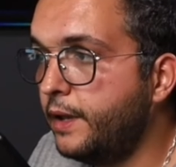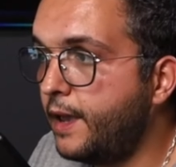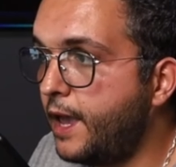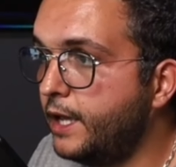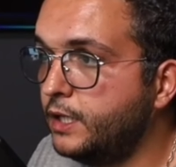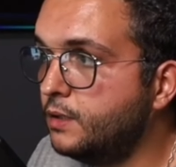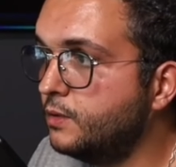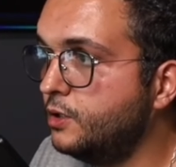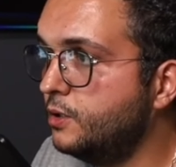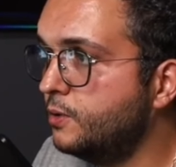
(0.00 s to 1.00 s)
and
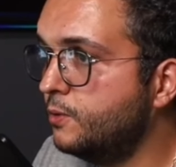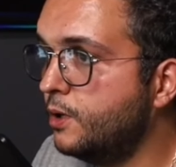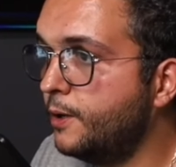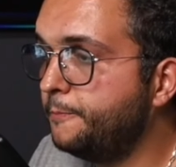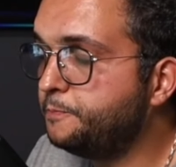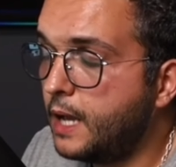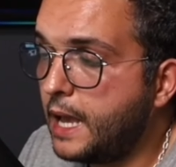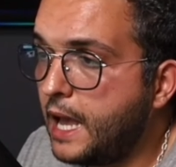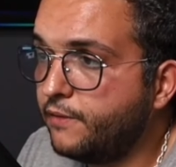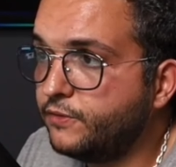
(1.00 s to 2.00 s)
you um,
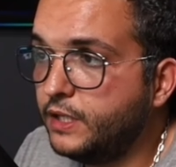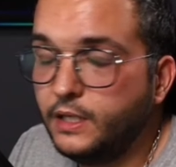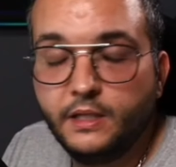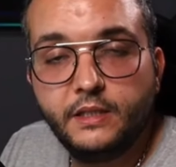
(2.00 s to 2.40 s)
have the,